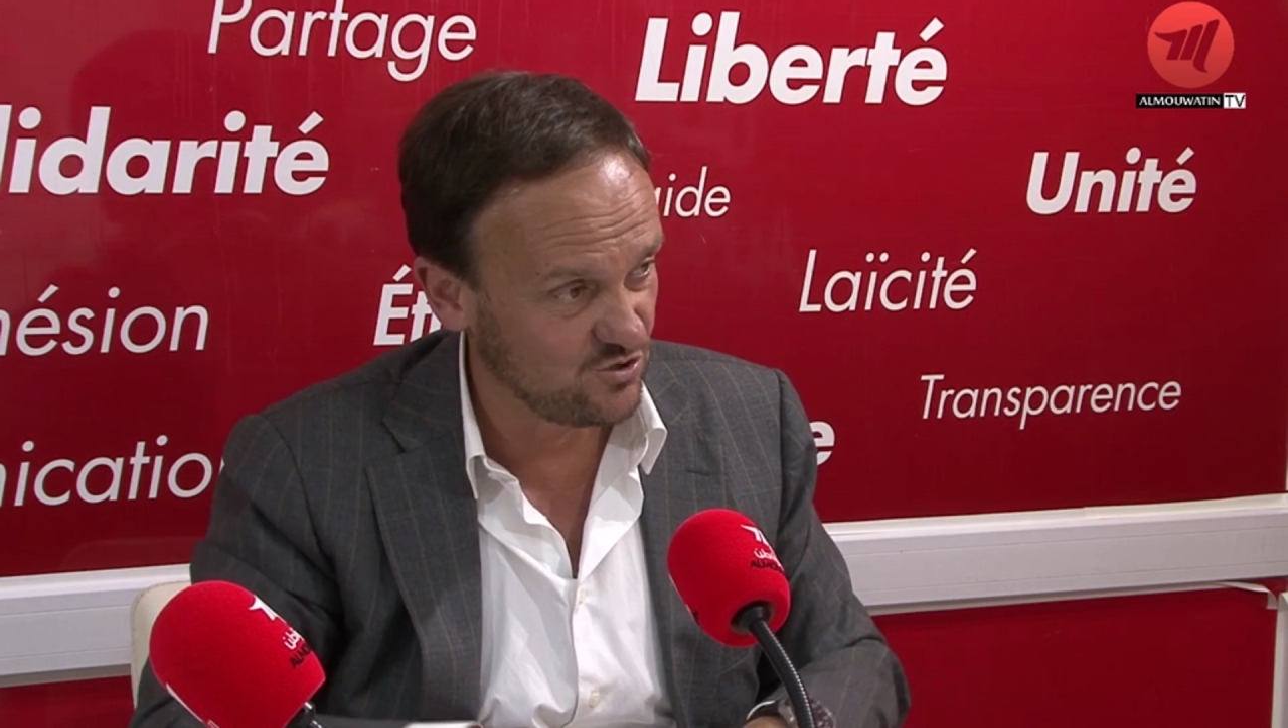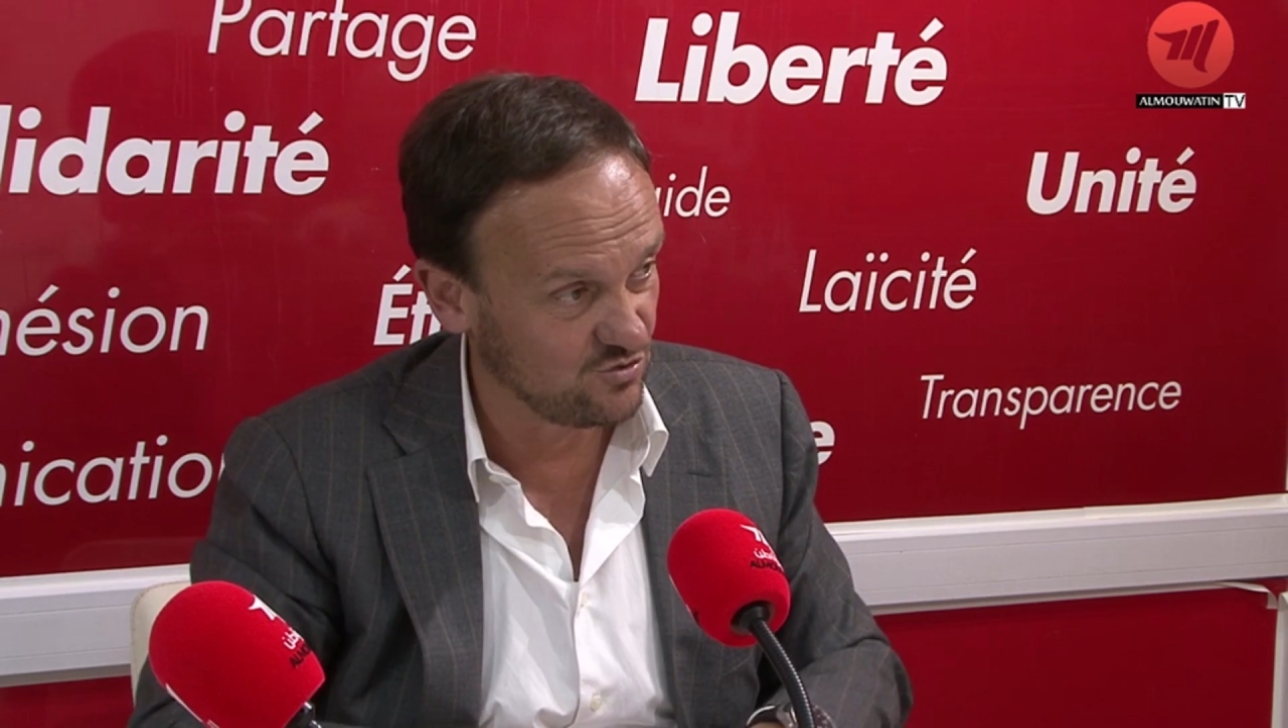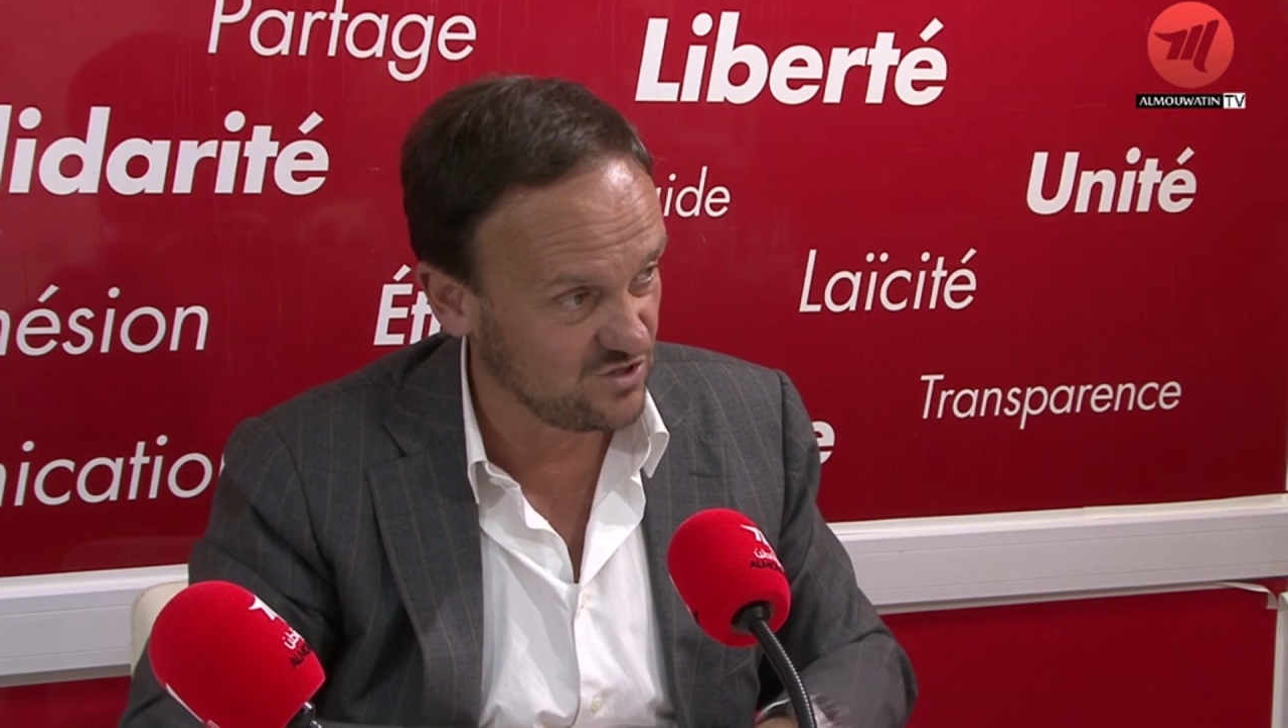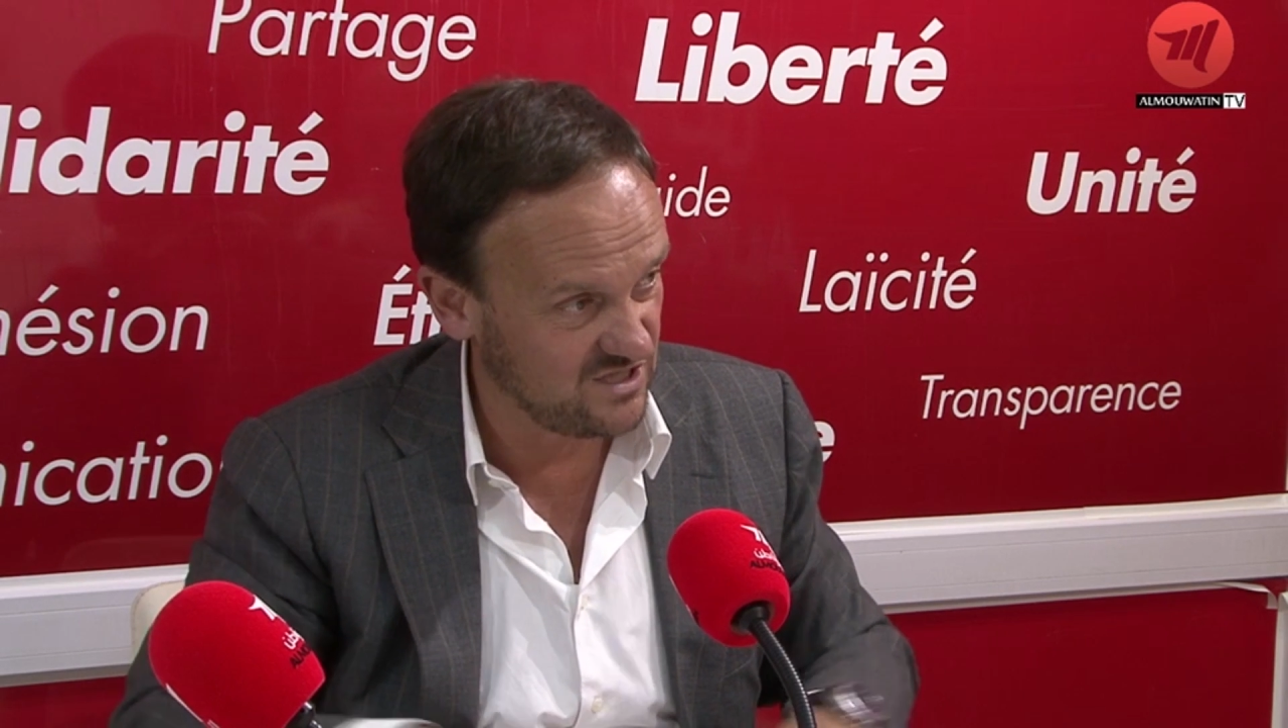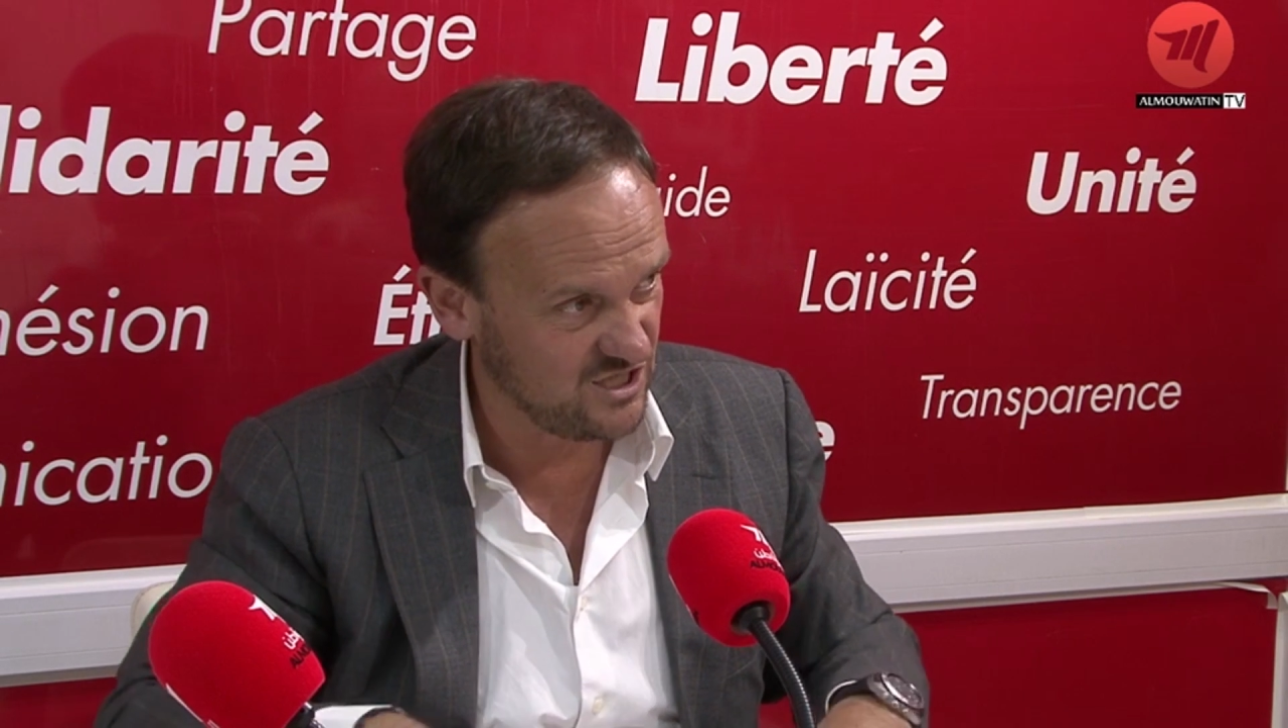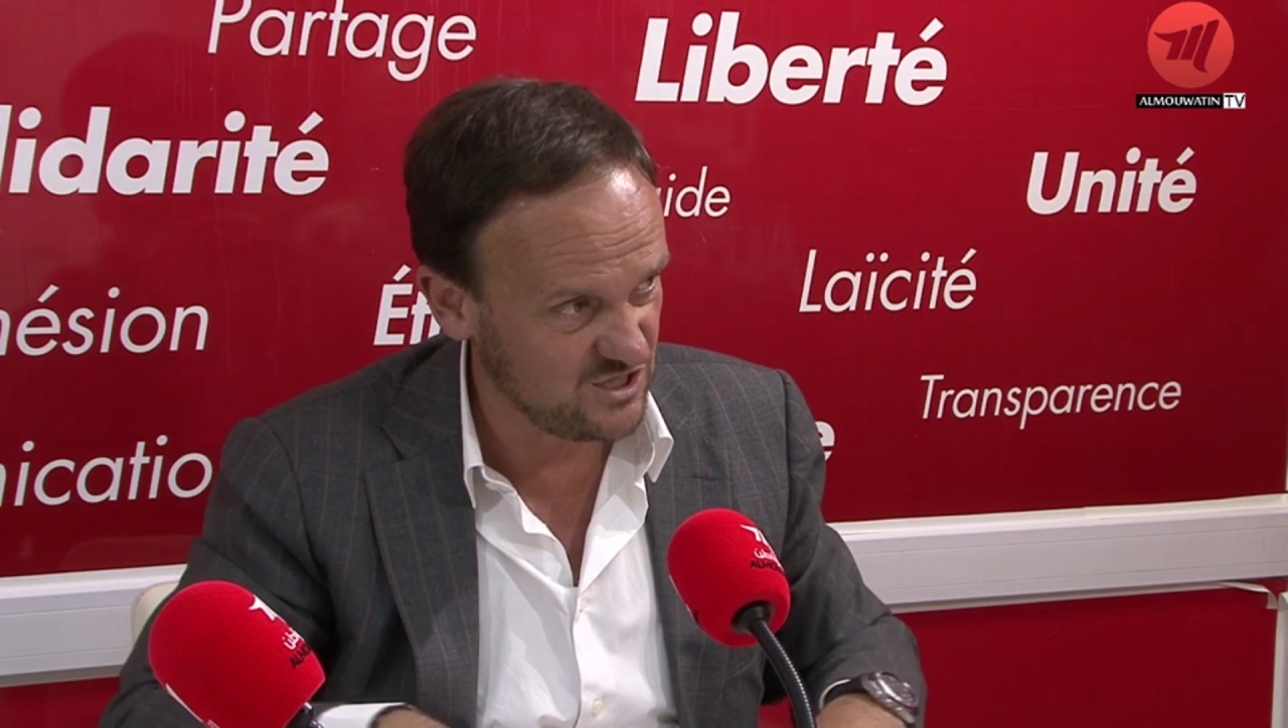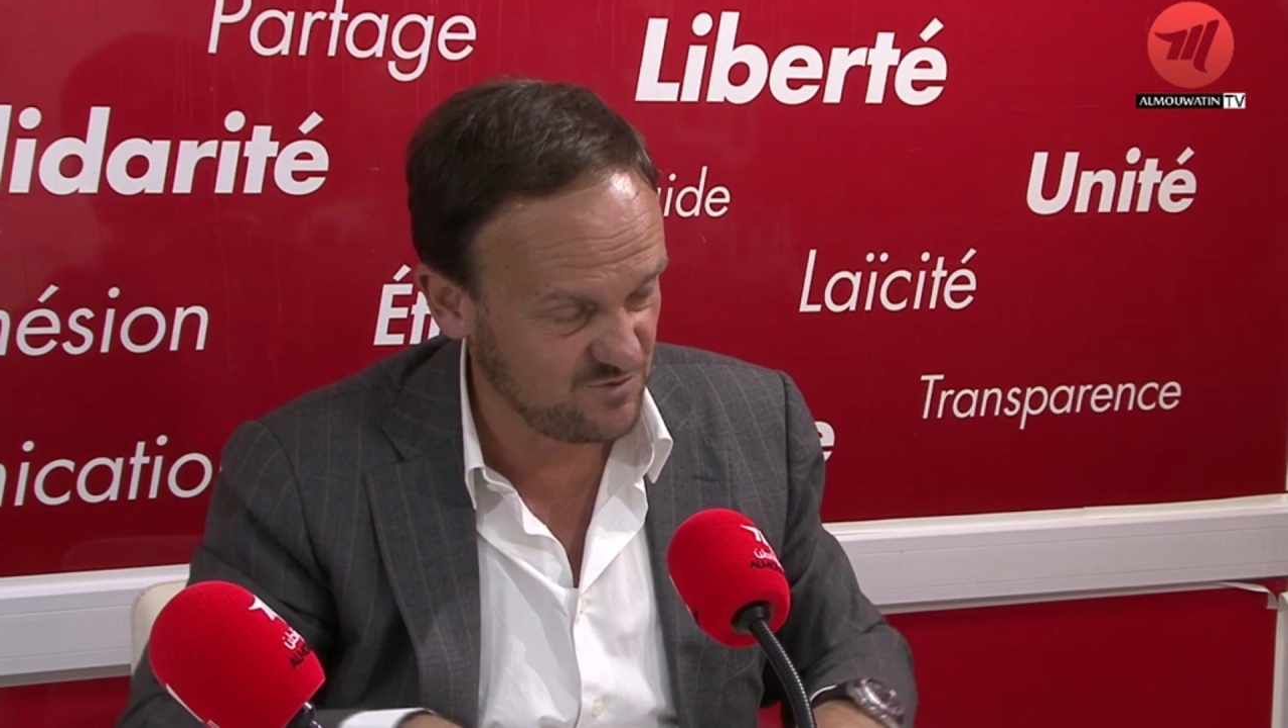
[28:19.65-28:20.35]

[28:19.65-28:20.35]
to teach,